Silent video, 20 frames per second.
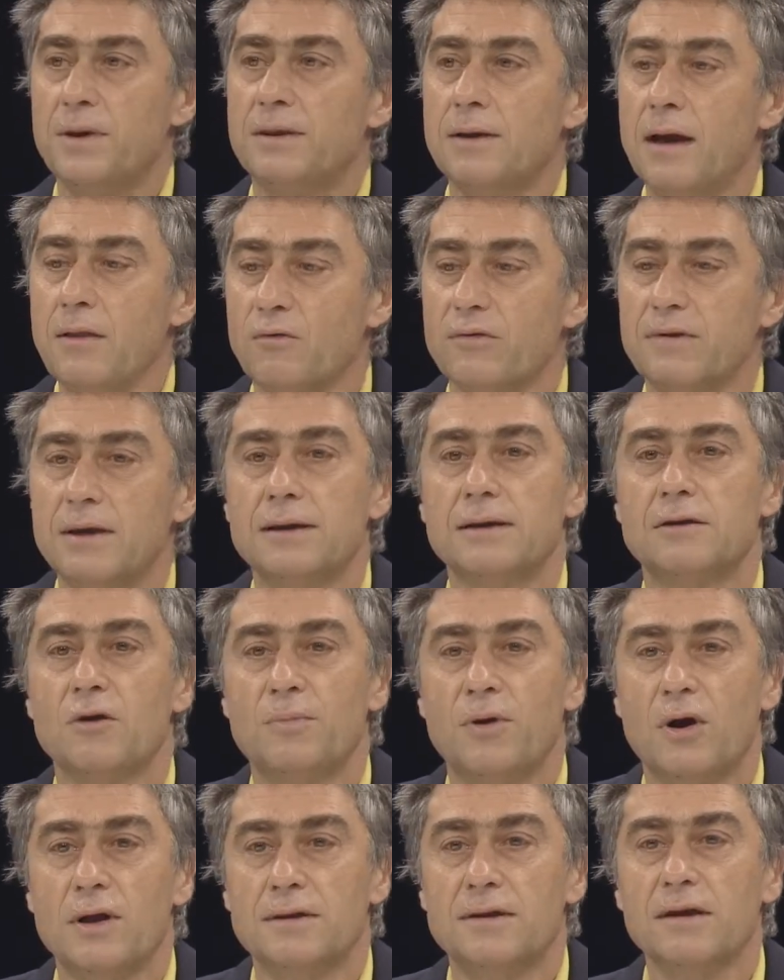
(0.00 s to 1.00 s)
So when I
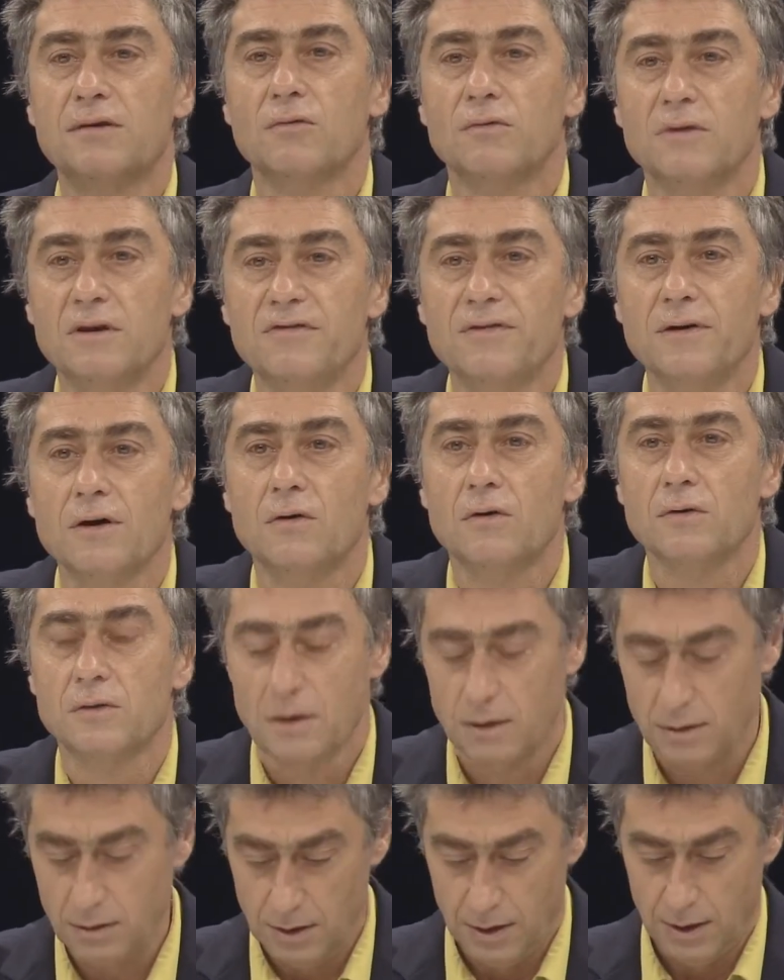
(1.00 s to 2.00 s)
say the hospital,
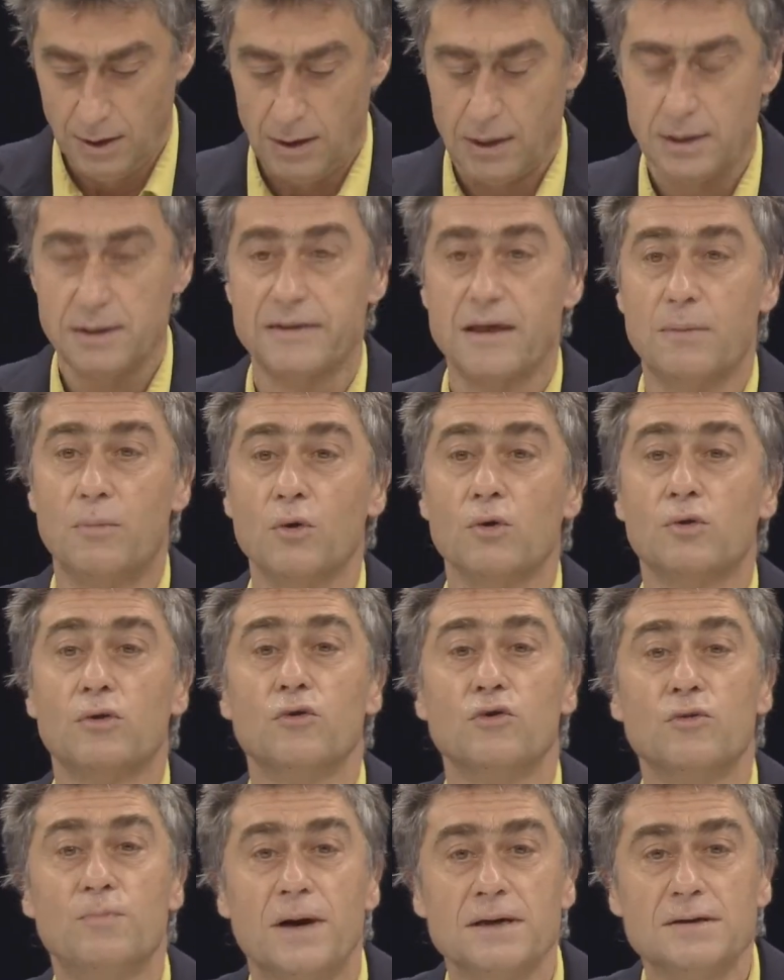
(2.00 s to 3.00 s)
I mean, in general,
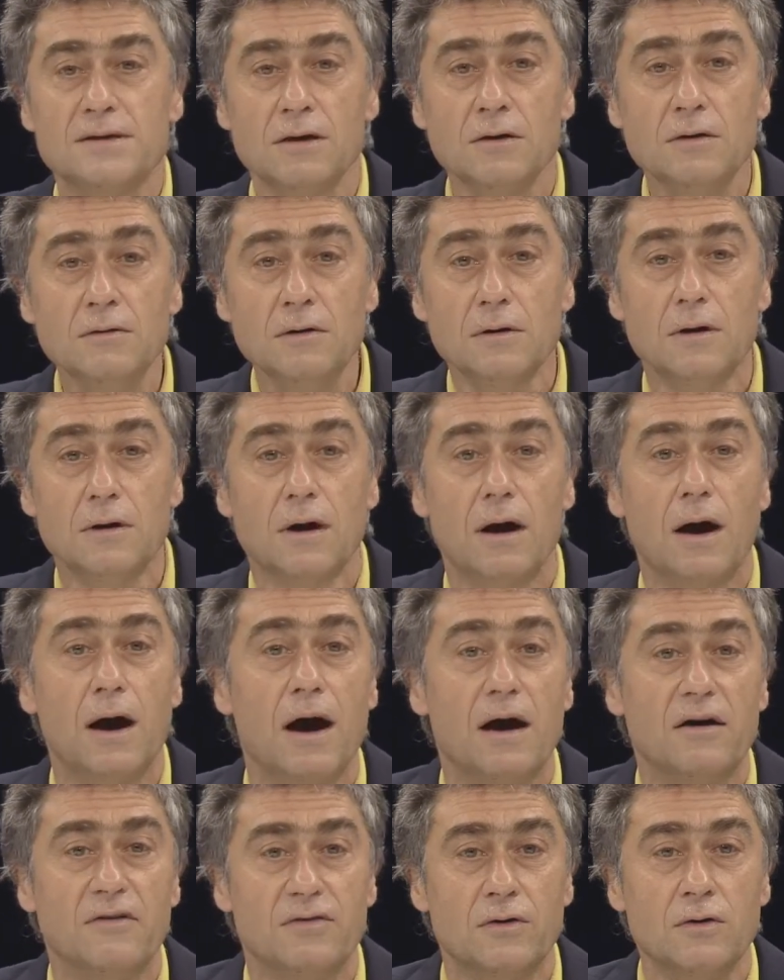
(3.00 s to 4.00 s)
a
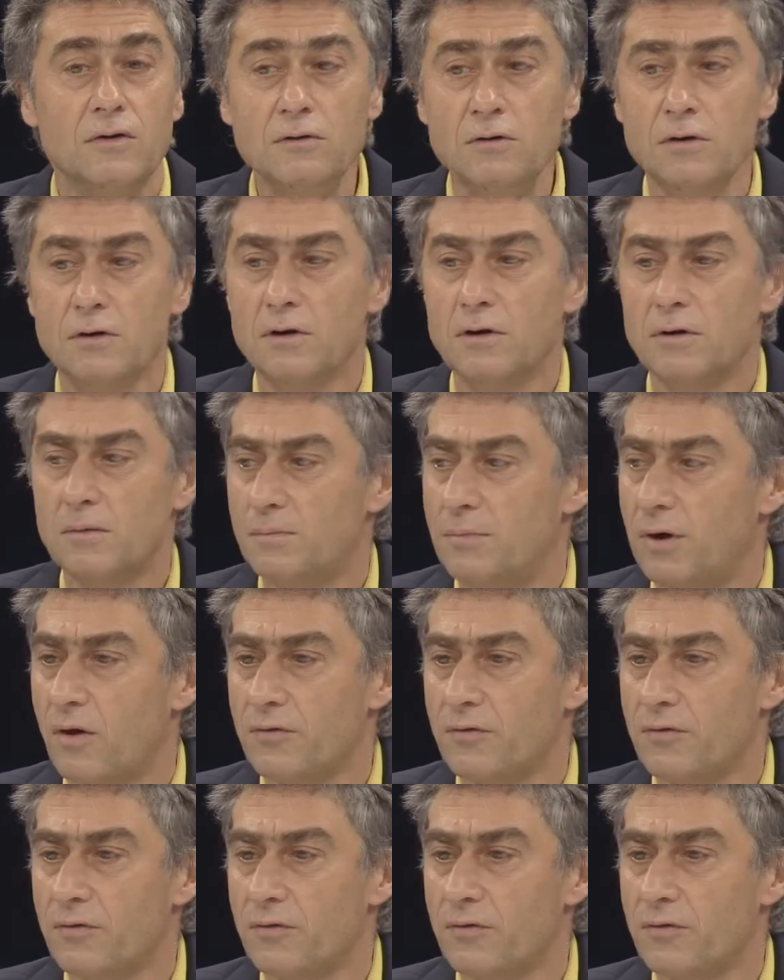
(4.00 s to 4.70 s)
healthcare facility.